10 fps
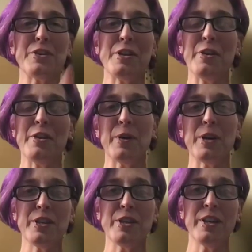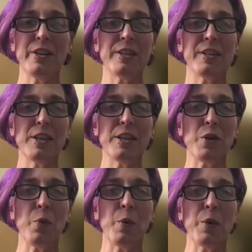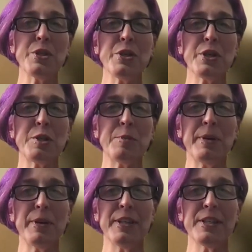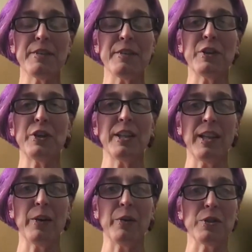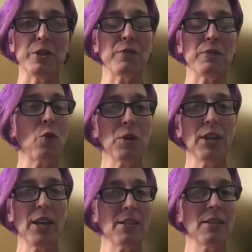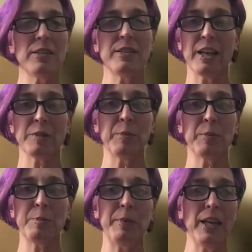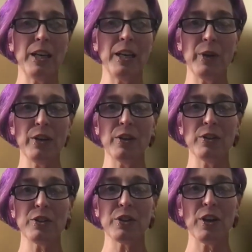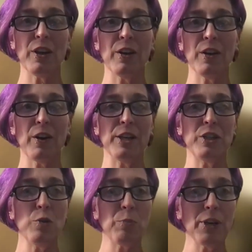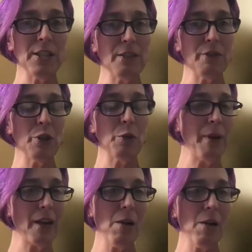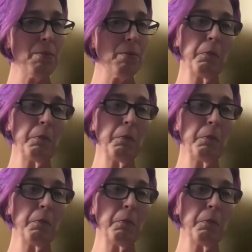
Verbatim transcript: there's another question here that says, "What is your experience of learning languages? Formal lessons, textbooks, beginning readers? Uh, are they super easy for you to pick up?"